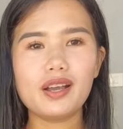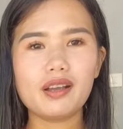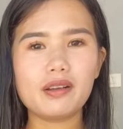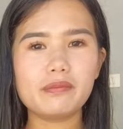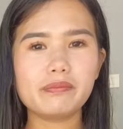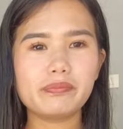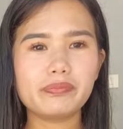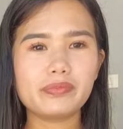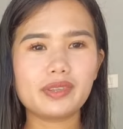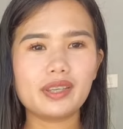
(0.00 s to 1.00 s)

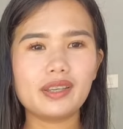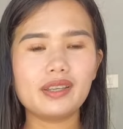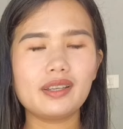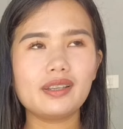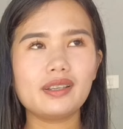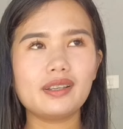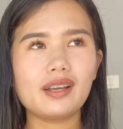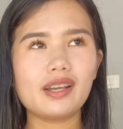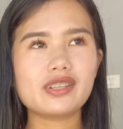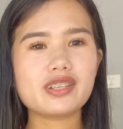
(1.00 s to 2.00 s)

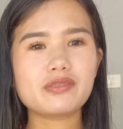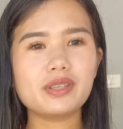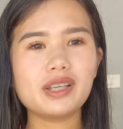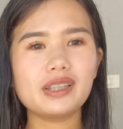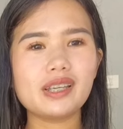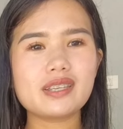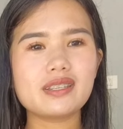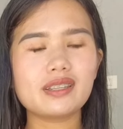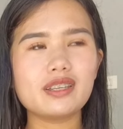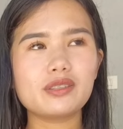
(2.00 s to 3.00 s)
I just realized
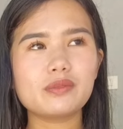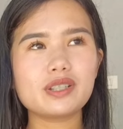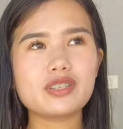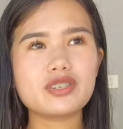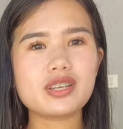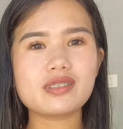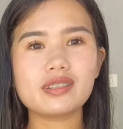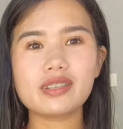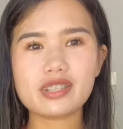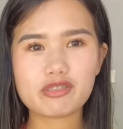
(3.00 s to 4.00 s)
that it was just
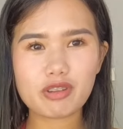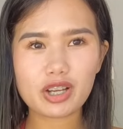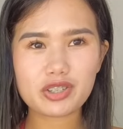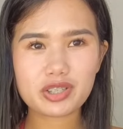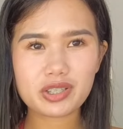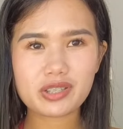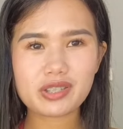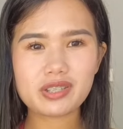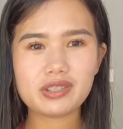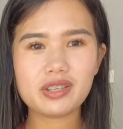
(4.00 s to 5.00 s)
a
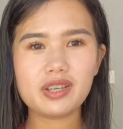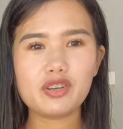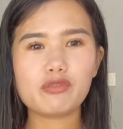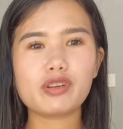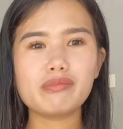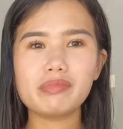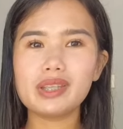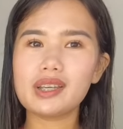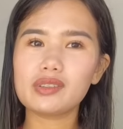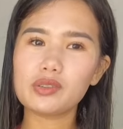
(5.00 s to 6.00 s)
distraction for
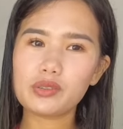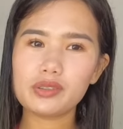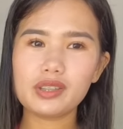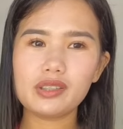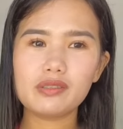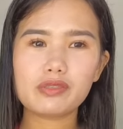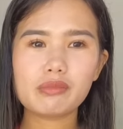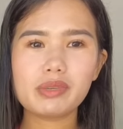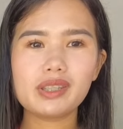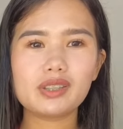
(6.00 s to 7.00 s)
me not to continue,
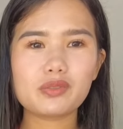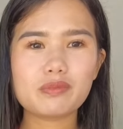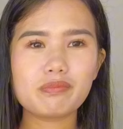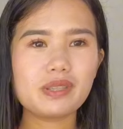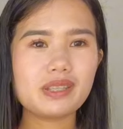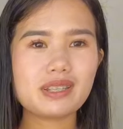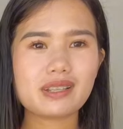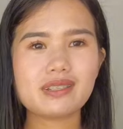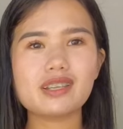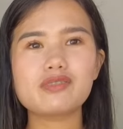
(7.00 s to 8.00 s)
for me not to be
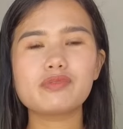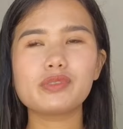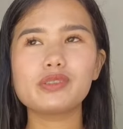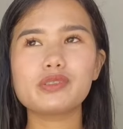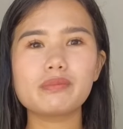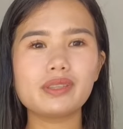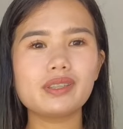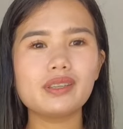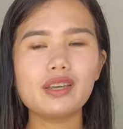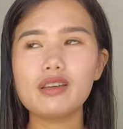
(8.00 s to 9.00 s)
successful,
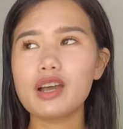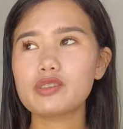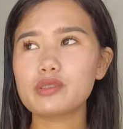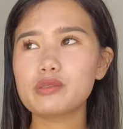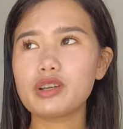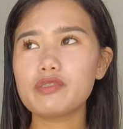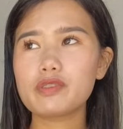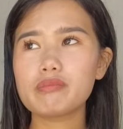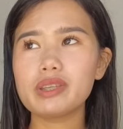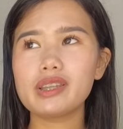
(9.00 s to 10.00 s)

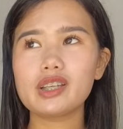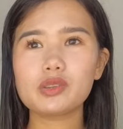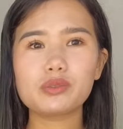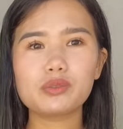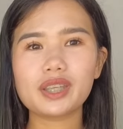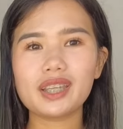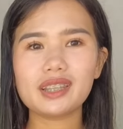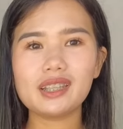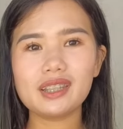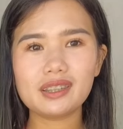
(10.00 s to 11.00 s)
for me not to get
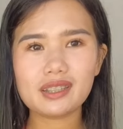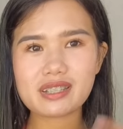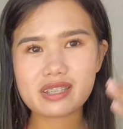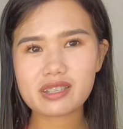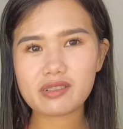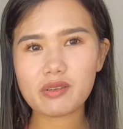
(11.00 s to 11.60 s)
in this